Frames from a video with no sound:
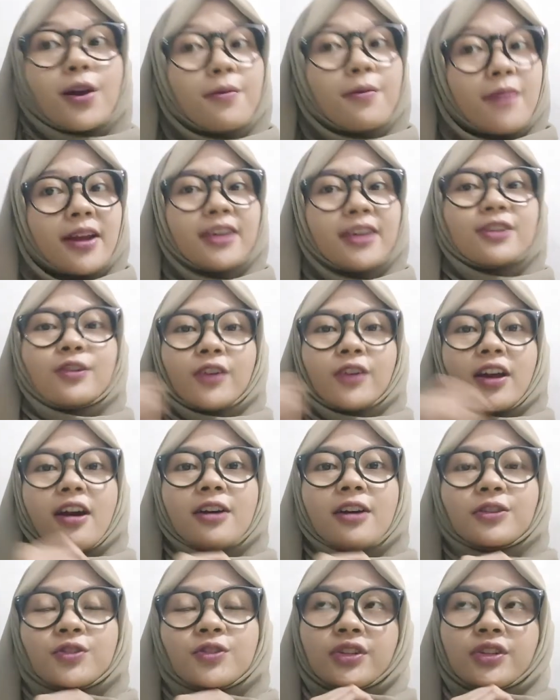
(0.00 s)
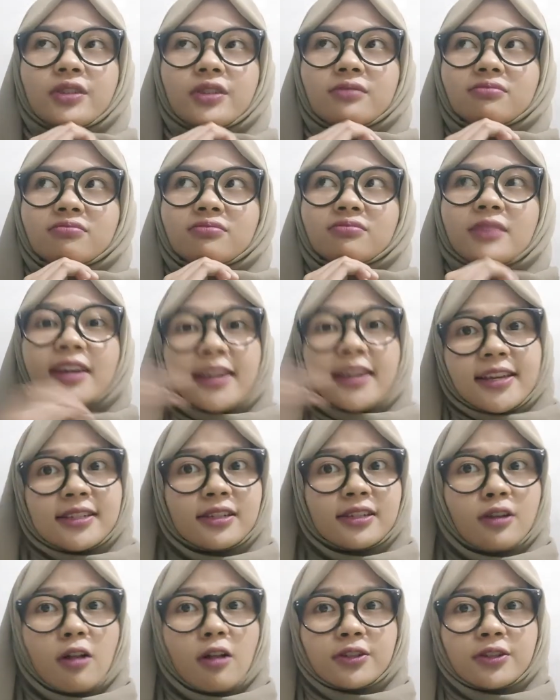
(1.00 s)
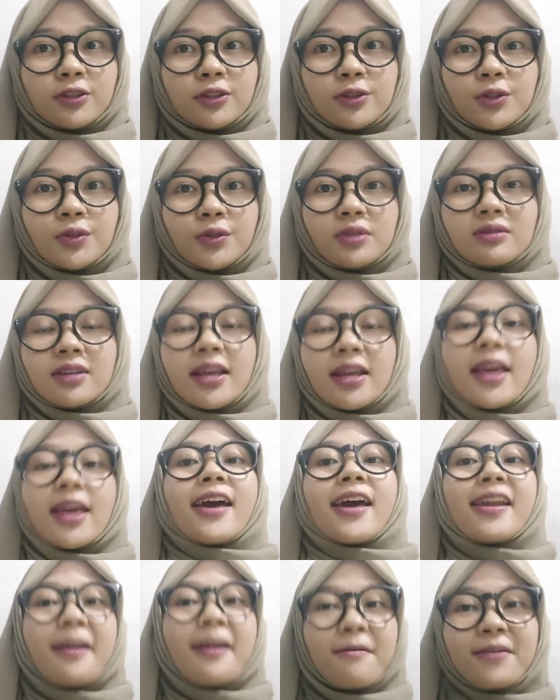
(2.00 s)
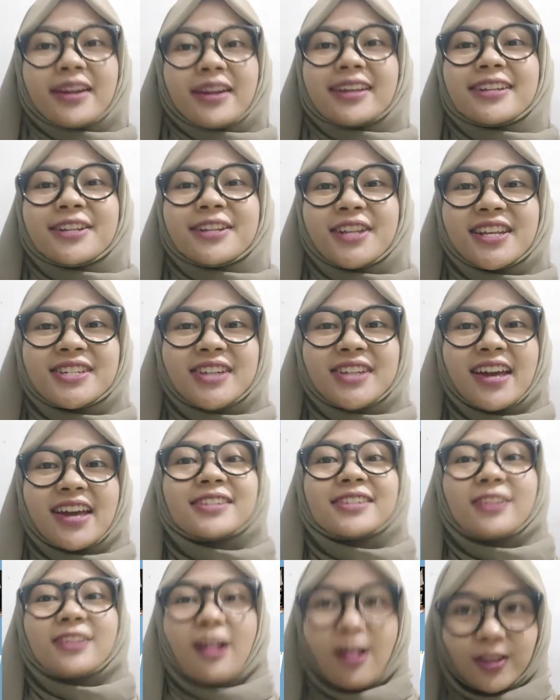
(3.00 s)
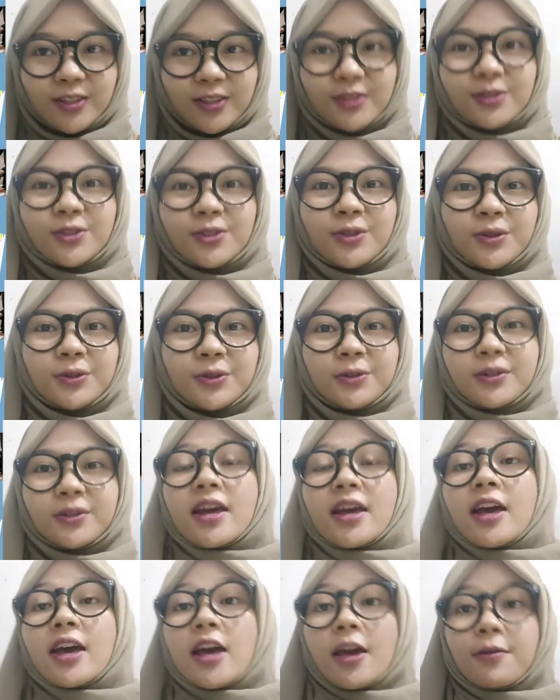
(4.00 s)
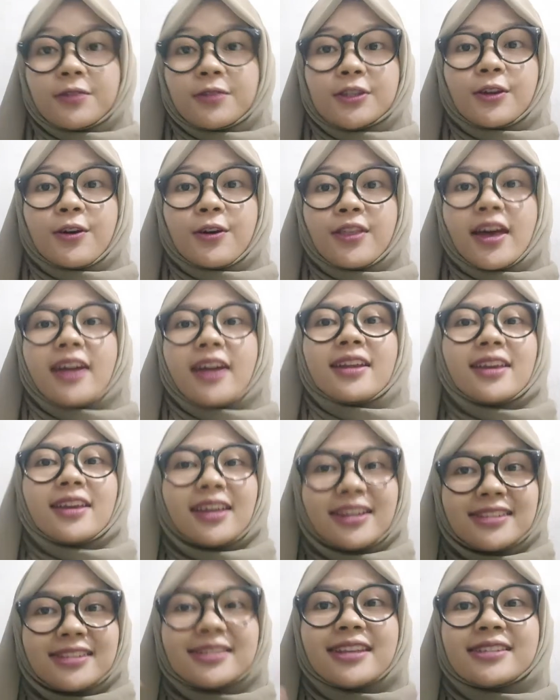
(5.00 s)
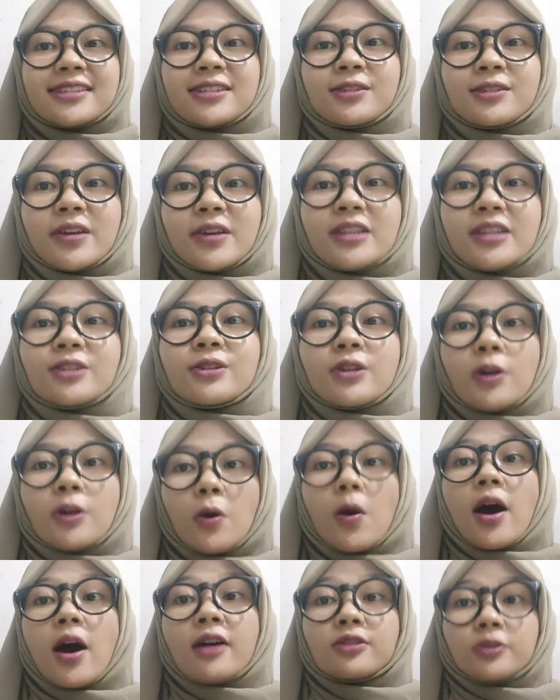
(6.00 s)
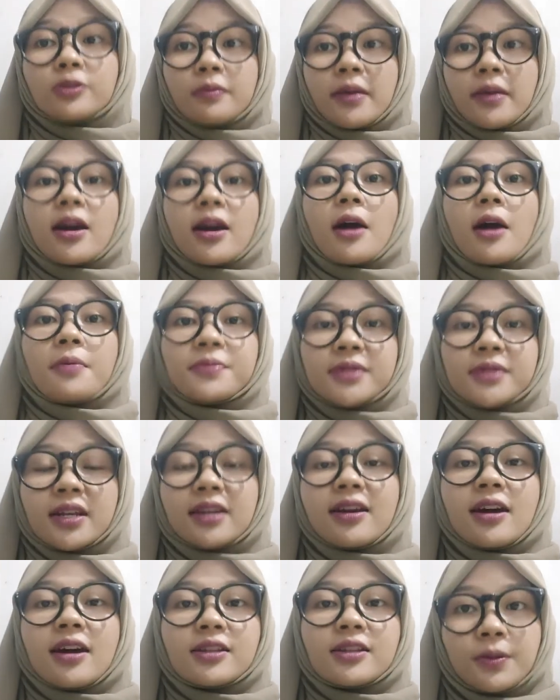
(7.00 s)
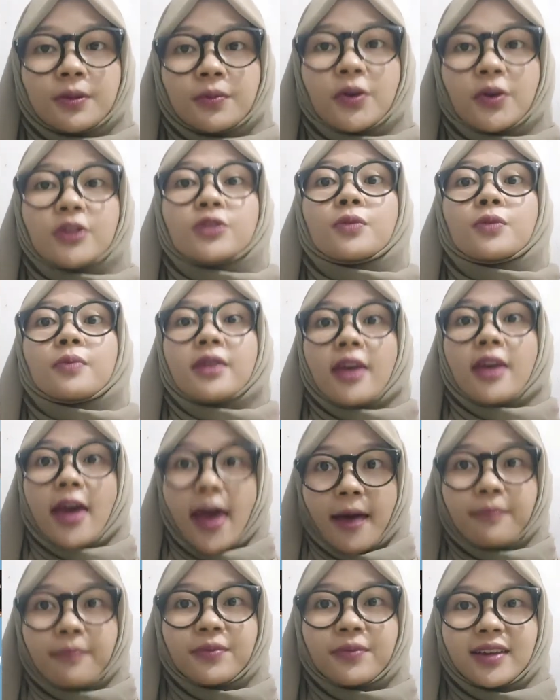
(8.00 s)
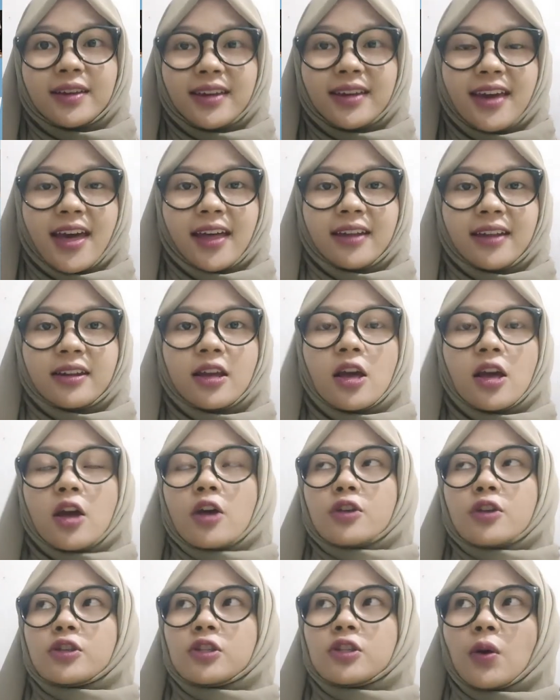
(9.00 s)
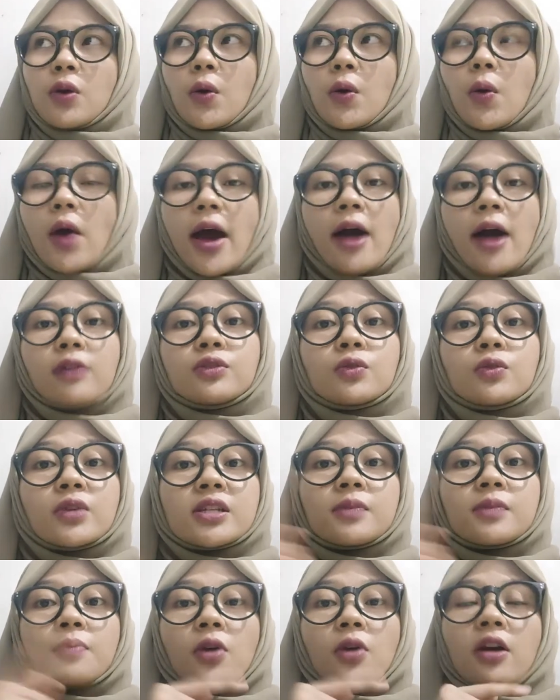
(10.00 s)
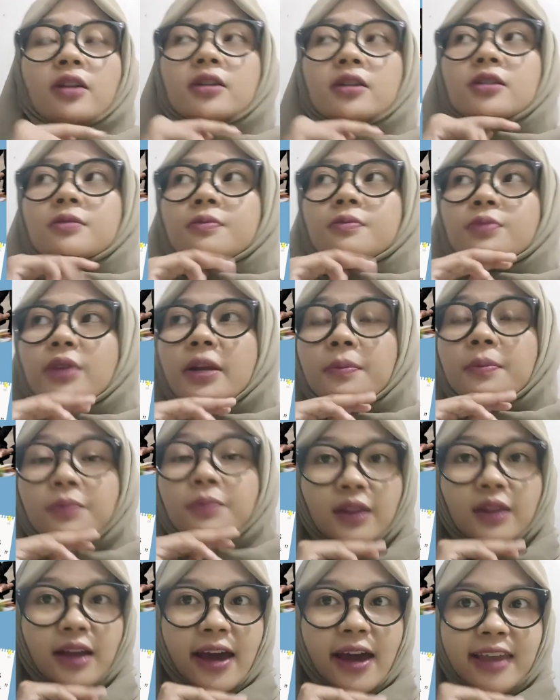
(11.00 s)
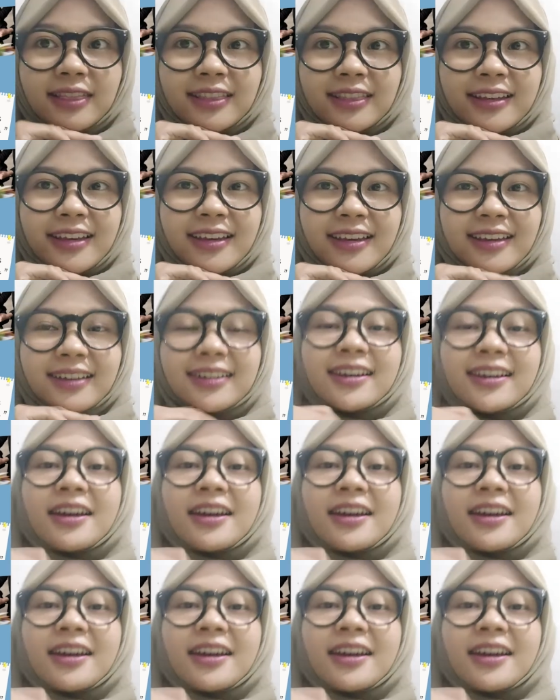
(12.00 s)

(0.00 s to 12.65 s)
What about in your country? Is this also true? And I bet Indonesia is also true. If so, that it is necessary to know how to make upset customer to be happy again. So how to respond complaint politely?